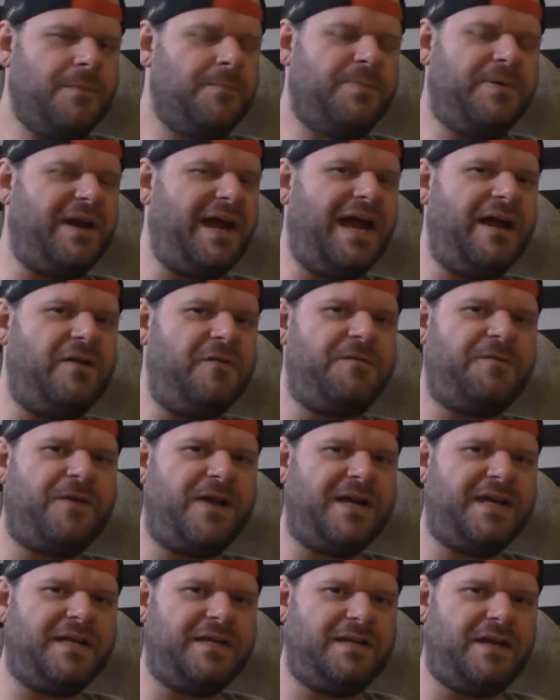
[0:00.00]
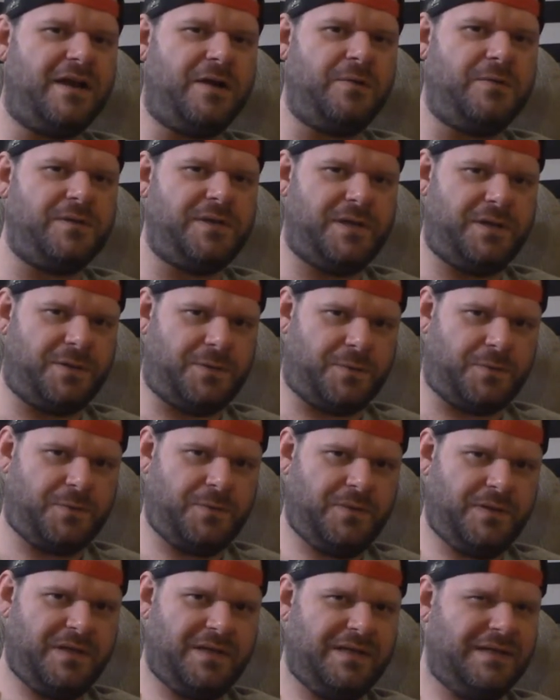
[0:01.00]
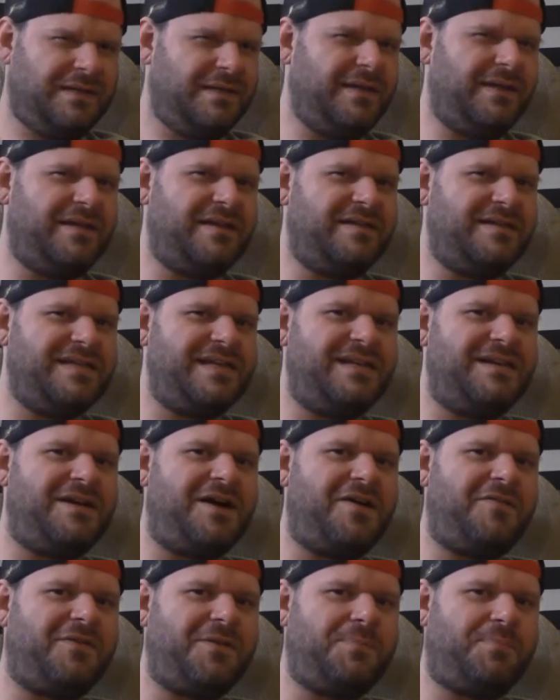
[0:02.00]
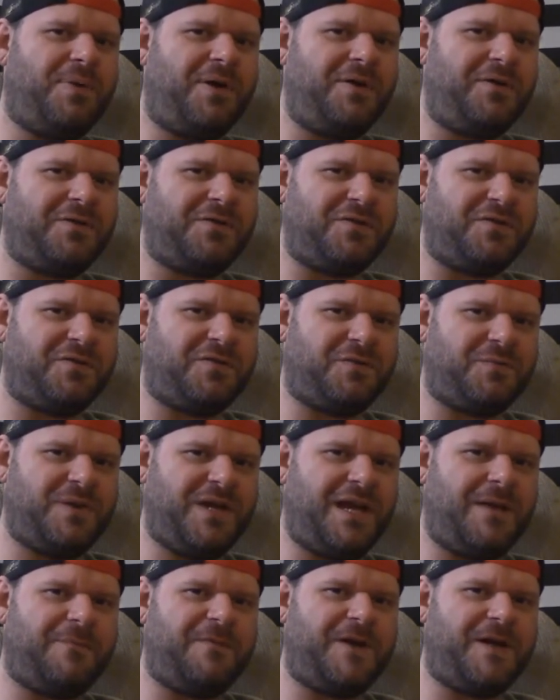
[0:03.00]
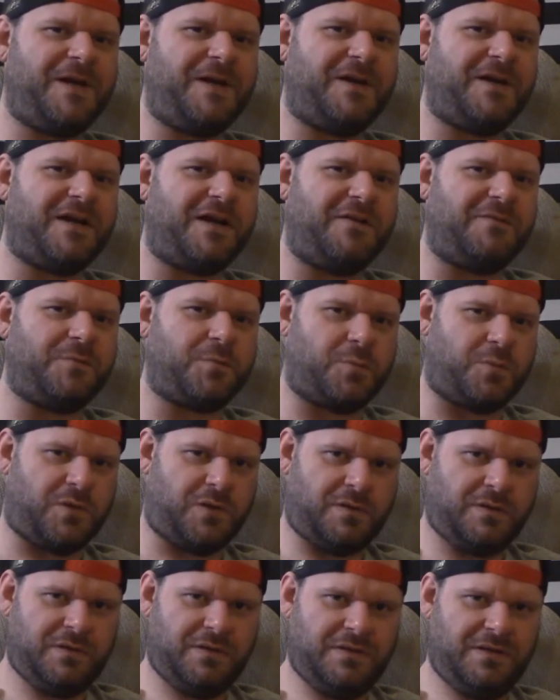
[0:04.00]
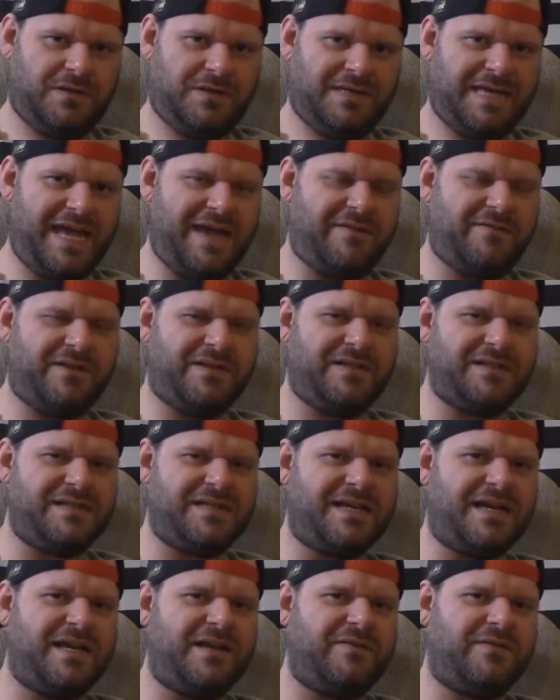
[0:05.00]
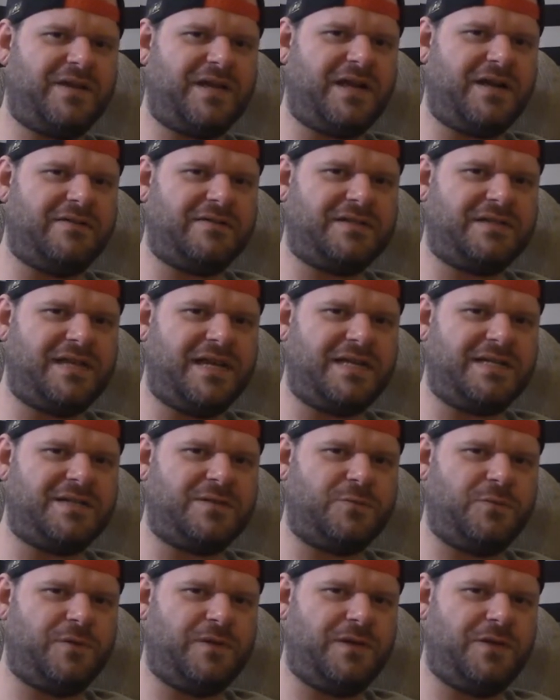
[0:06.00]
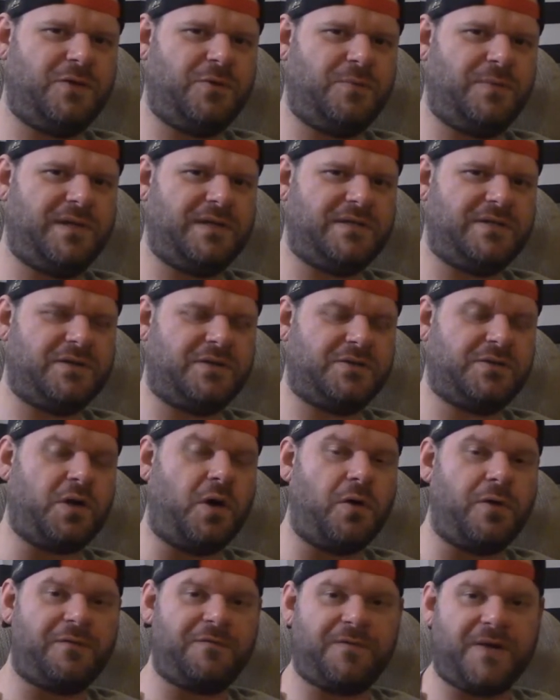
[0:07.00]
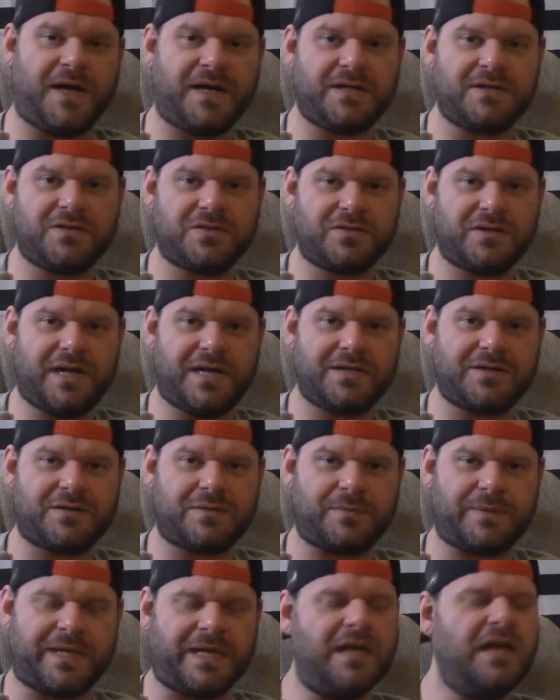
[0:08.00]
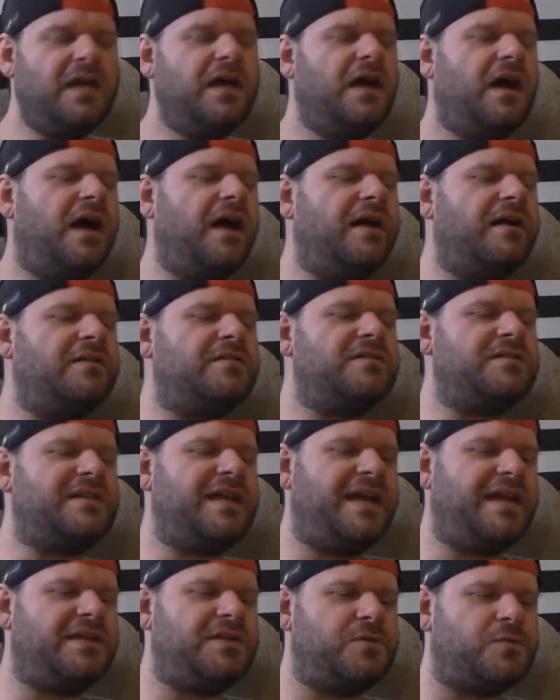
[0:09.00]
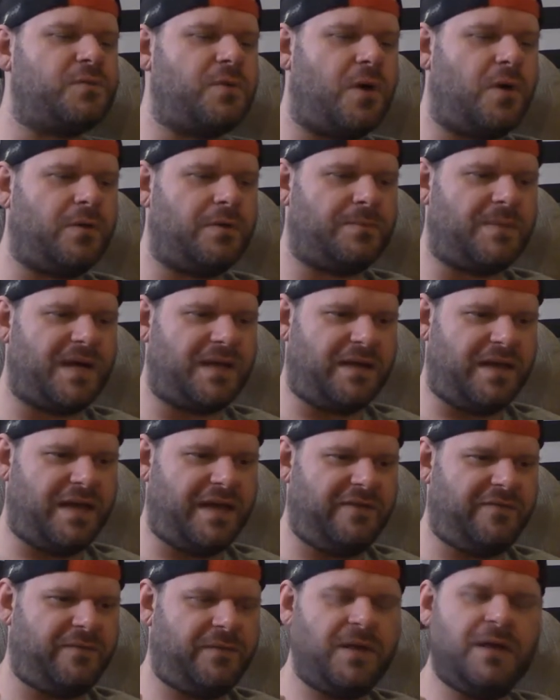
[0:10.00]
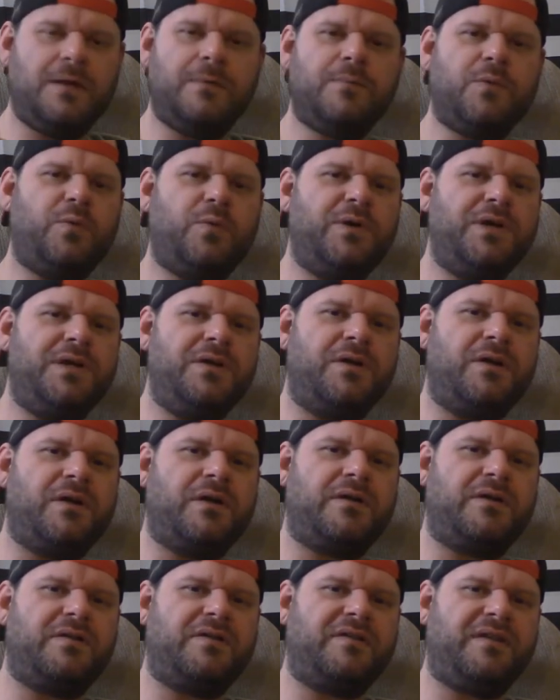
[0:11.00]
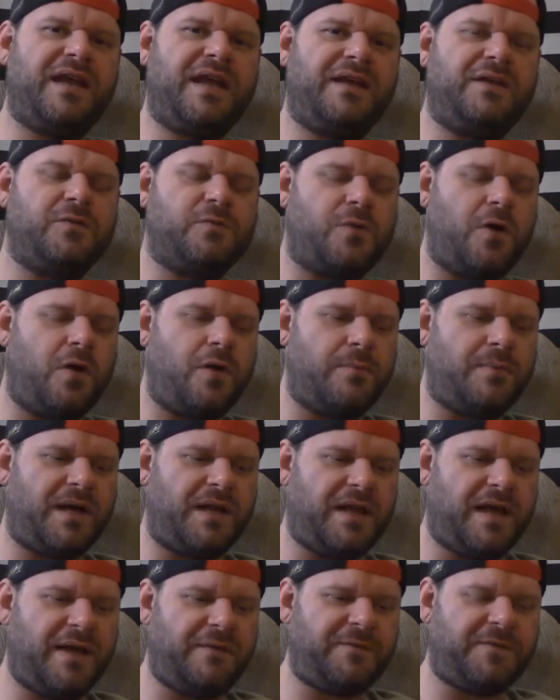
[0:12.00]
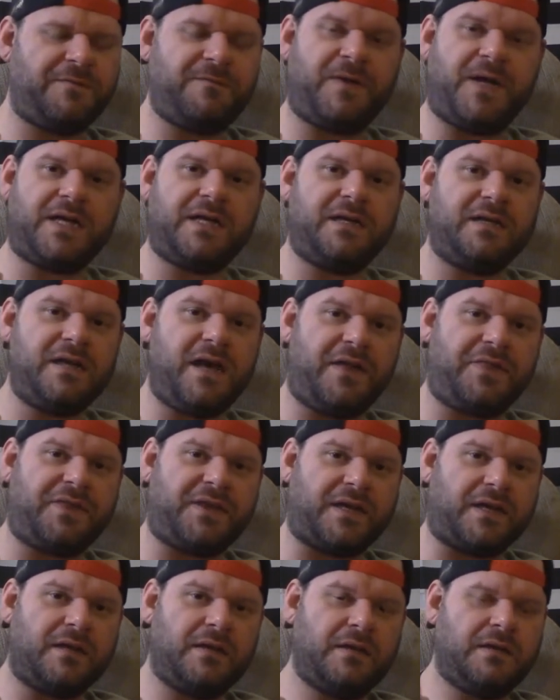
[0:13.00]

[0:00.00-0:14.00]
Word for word: But I don't fucking know you. Like this is getting awfully personal for me. I'm very uncomfortable having this kind of a conversation with you because you're a total fucking stranger to me. I understand your role in my life, but what you don't understand your role in my life is fucking nothing.